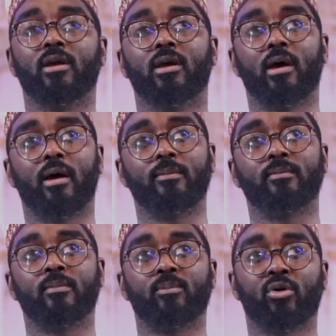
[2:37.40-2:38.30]

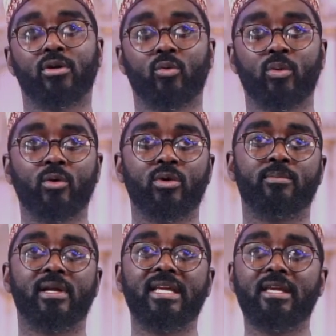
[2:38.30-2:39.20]
But we
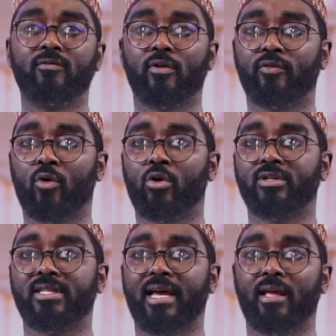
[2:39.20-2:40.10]
would believe, of
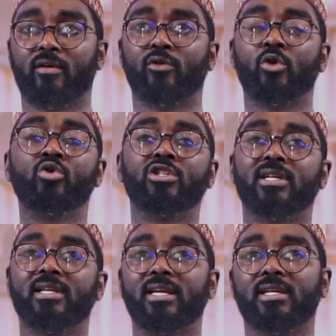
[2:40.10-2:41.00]
course, that
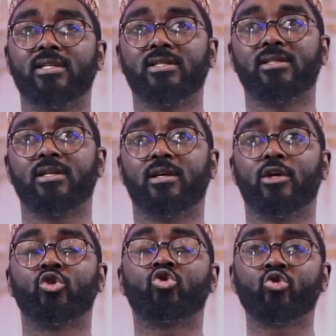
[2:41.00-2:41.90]
evolution is
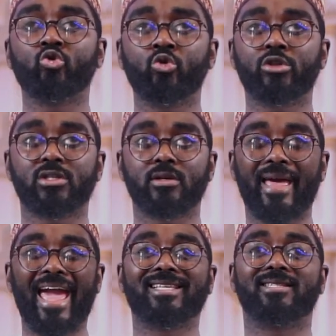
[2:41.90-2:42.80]
true to some
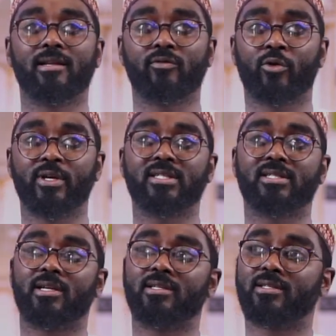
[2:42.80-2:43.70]
extent. For
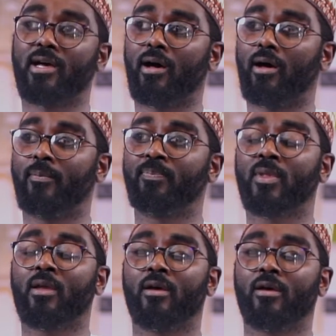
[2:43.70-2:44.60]
instance,
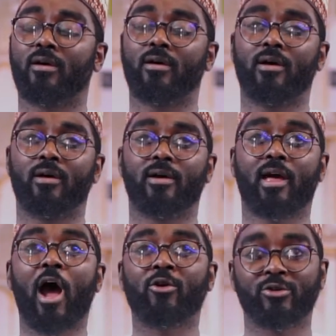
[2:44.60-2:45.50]

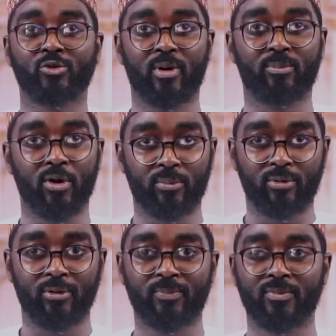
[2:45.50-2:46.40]
carrots were
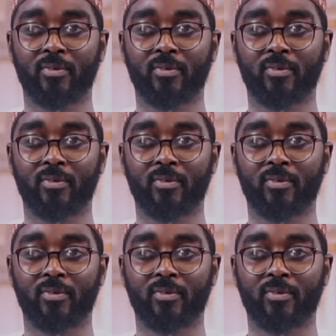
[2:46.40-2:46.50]
purple.